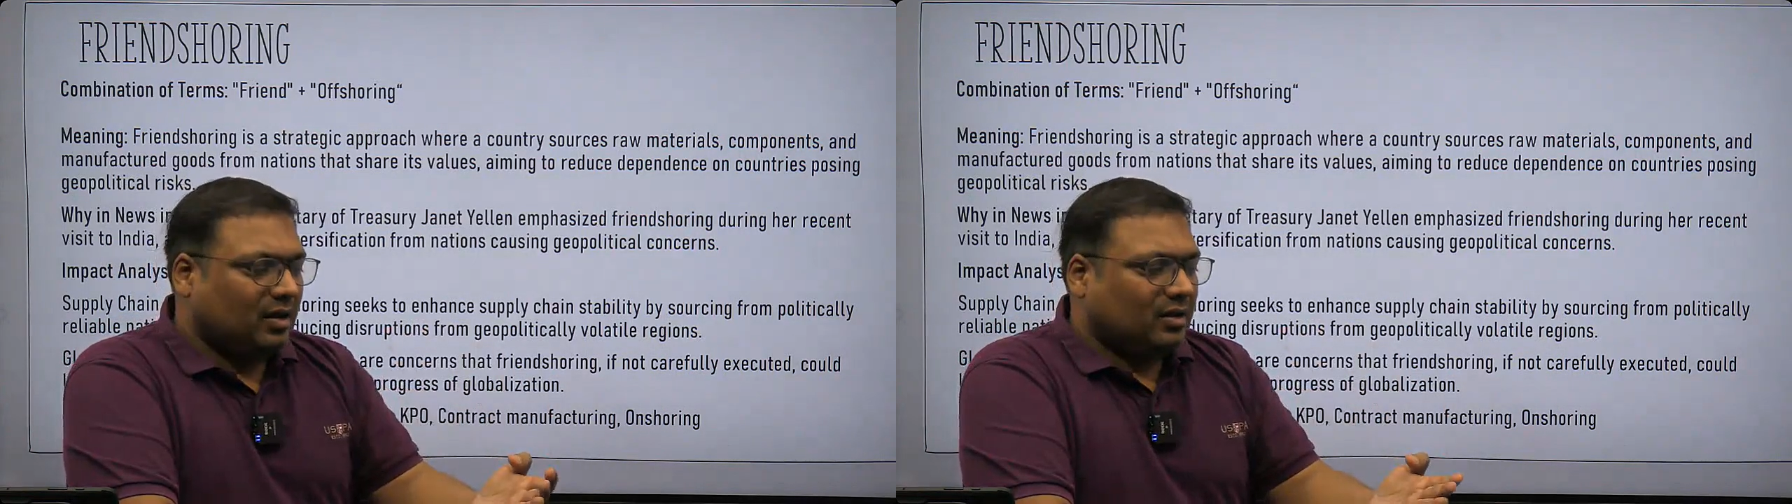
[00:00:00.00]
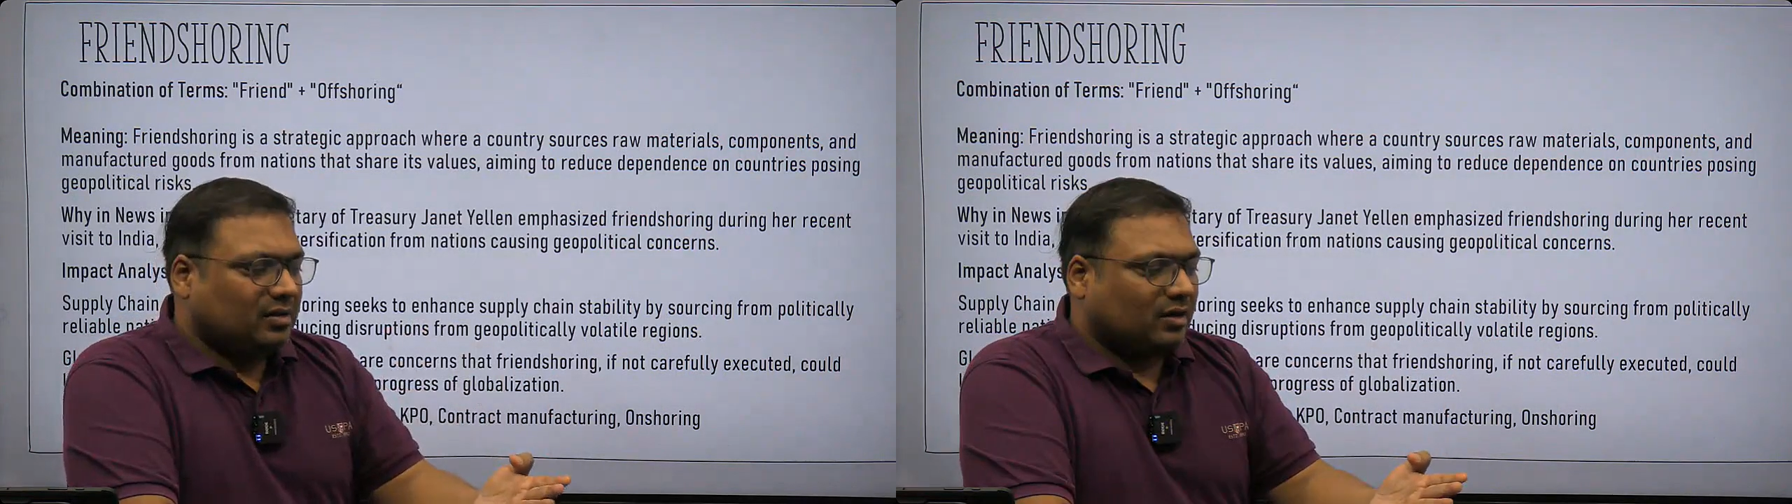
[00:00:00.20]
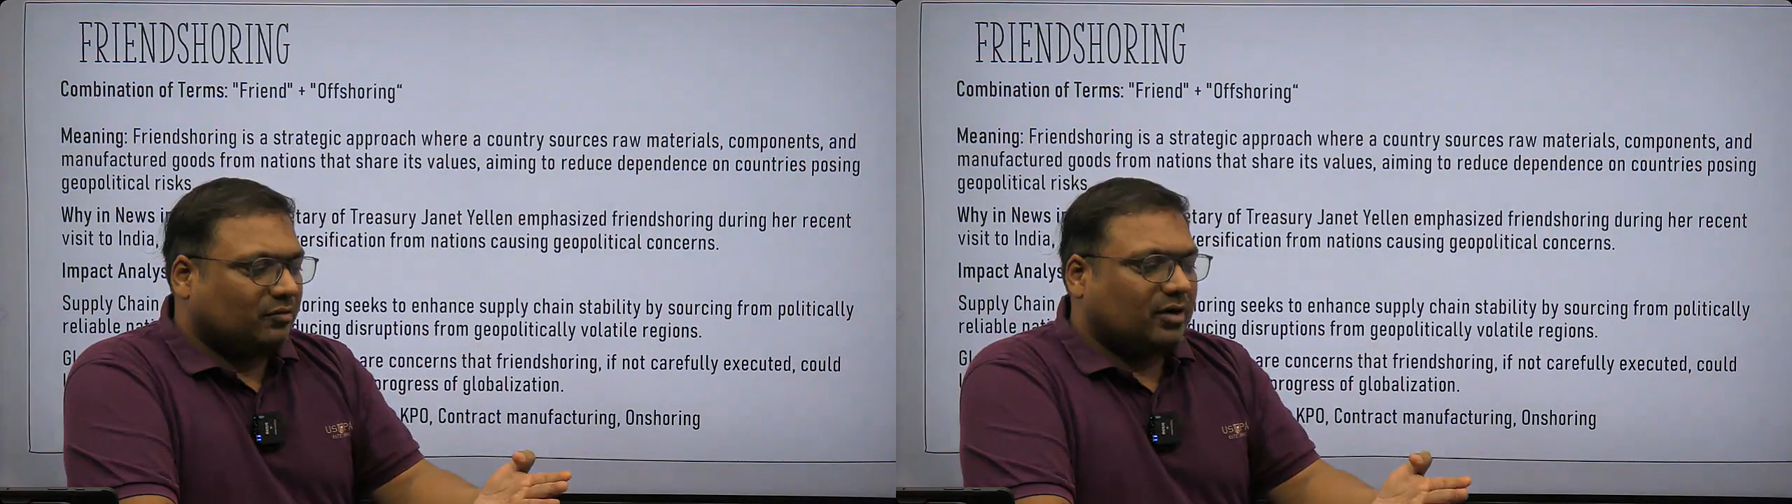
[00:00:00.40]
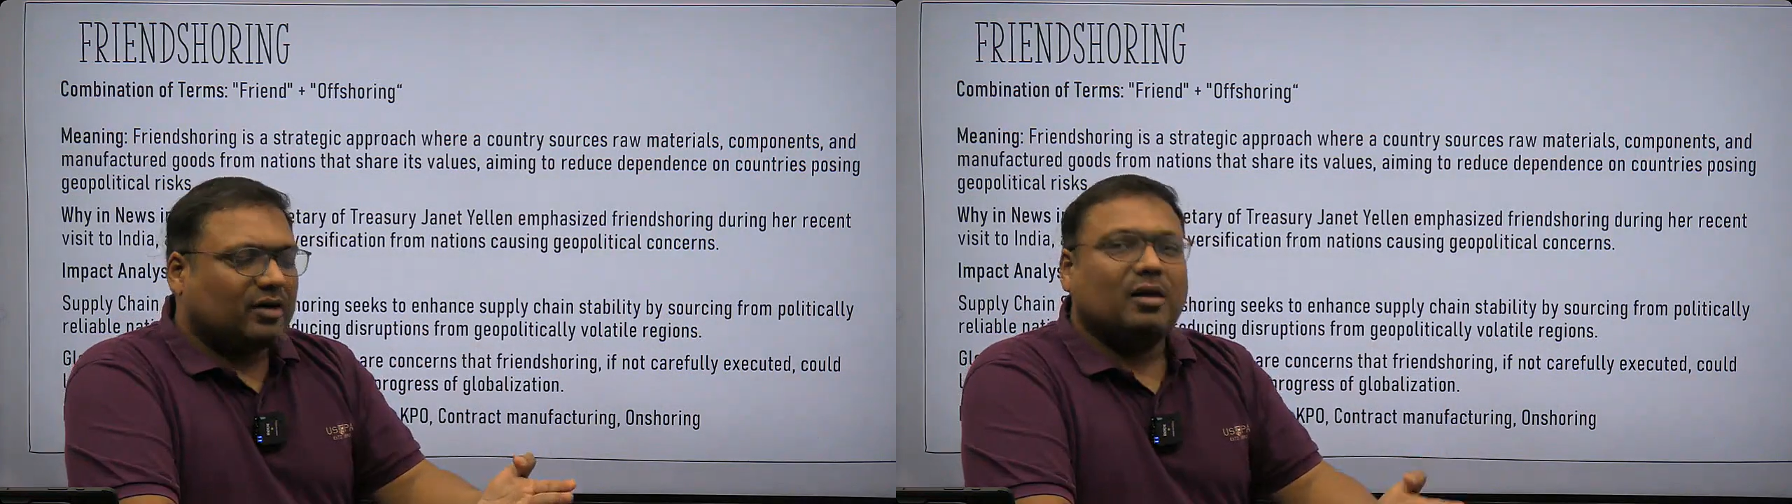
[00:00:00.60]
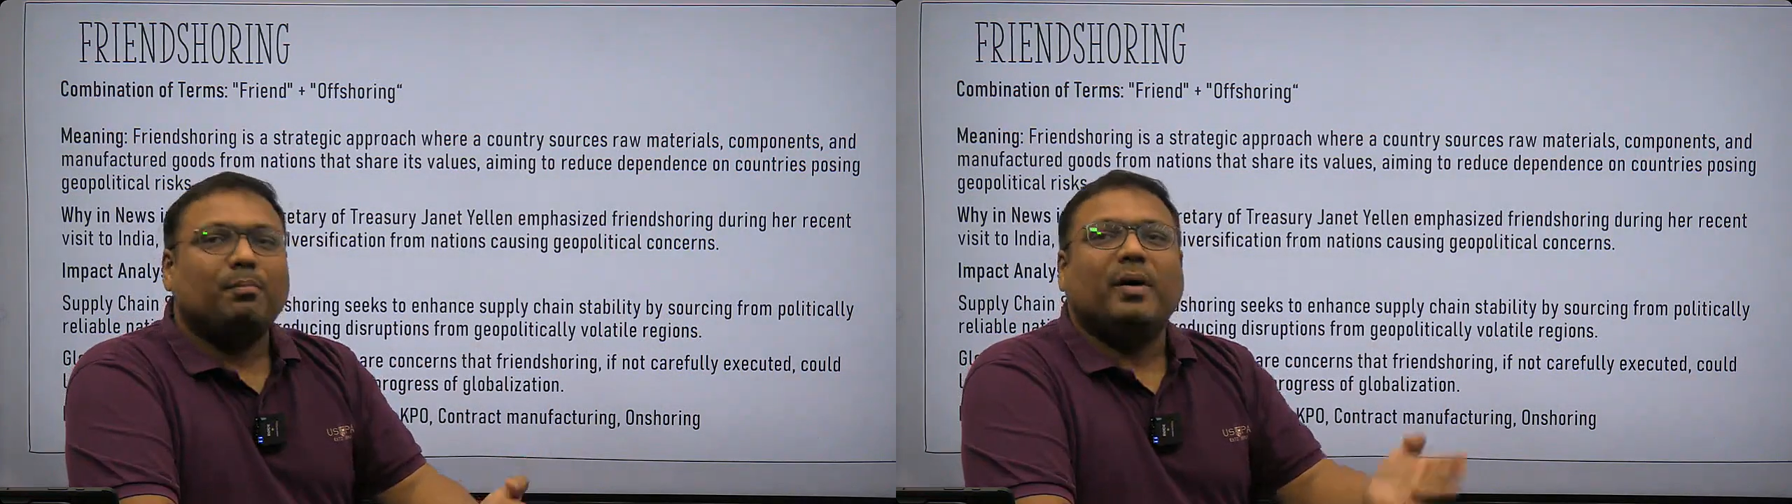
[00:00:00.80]
that what are
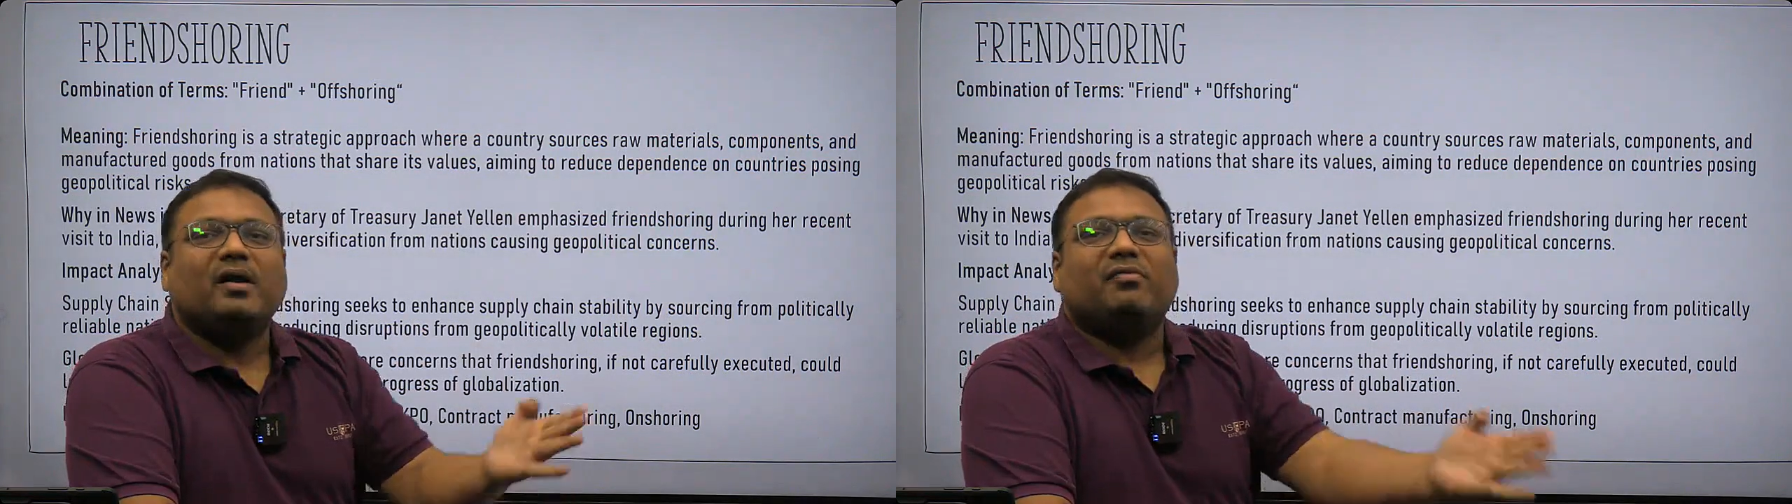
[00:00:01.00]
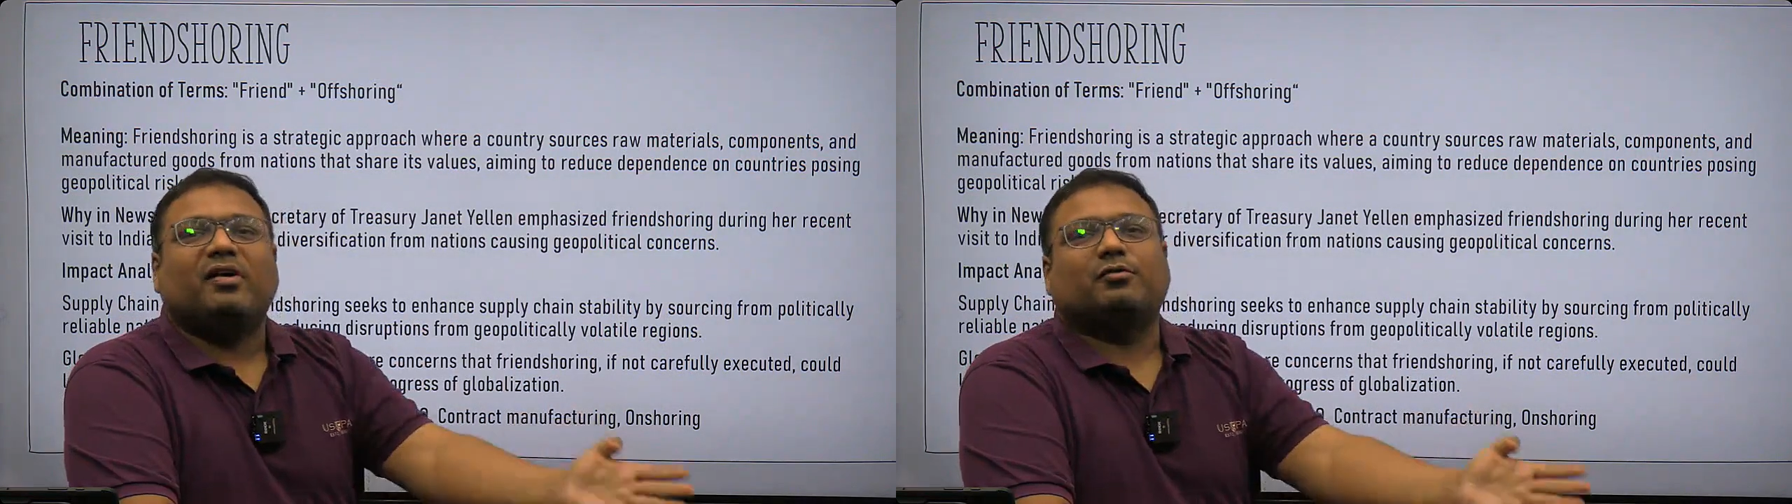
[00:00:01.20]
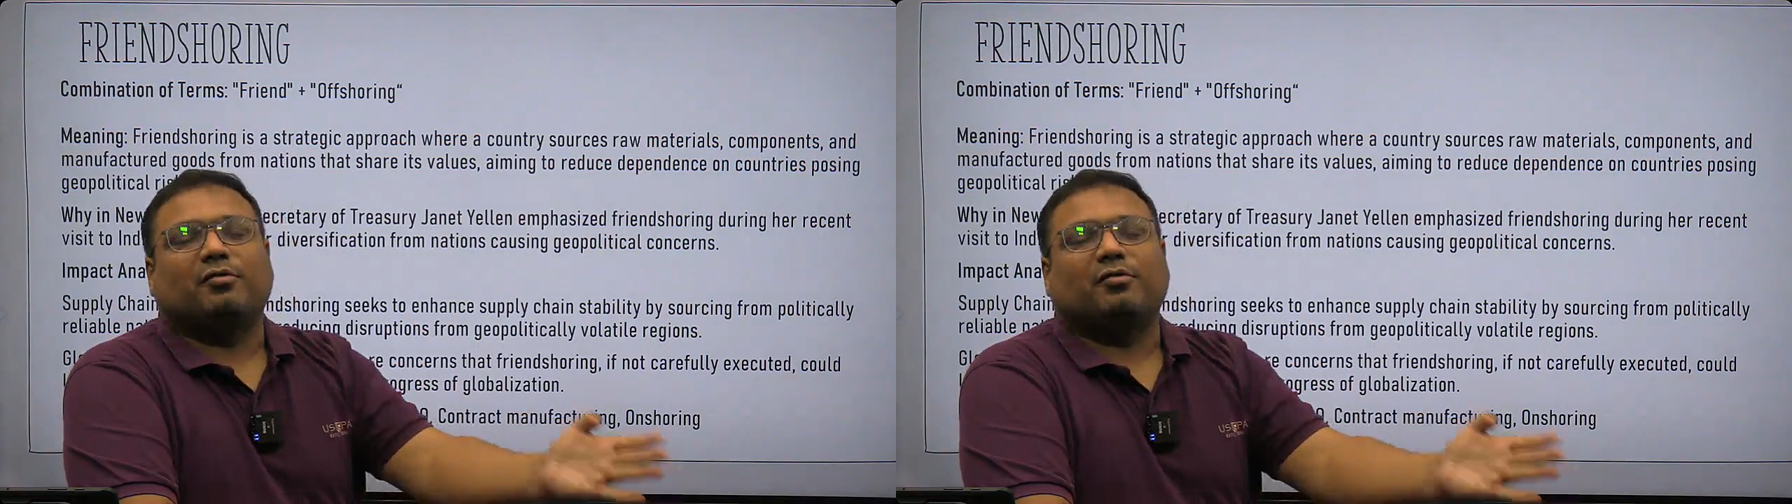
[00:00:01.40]
the benefits of